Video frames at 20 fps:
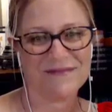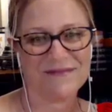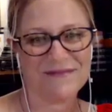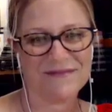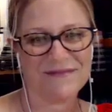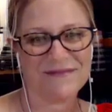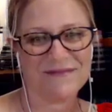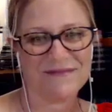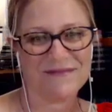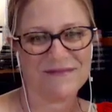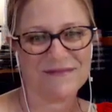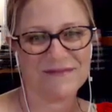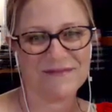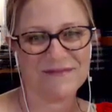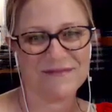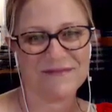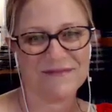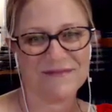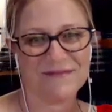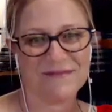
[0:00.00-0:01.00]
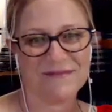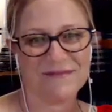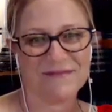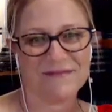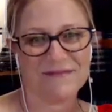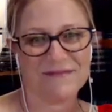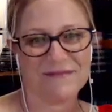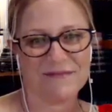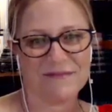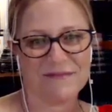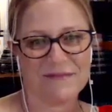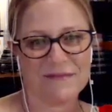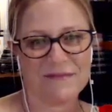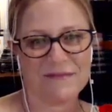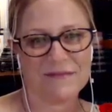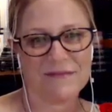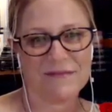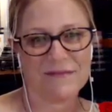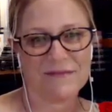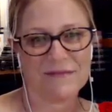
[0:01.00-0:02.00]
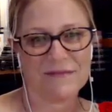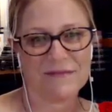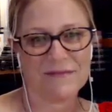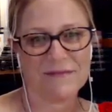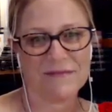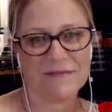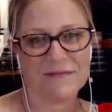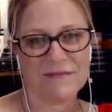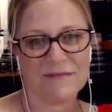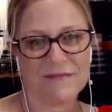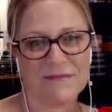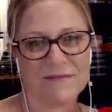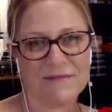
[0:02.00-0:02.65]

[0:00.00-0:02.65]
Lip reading: [no speech]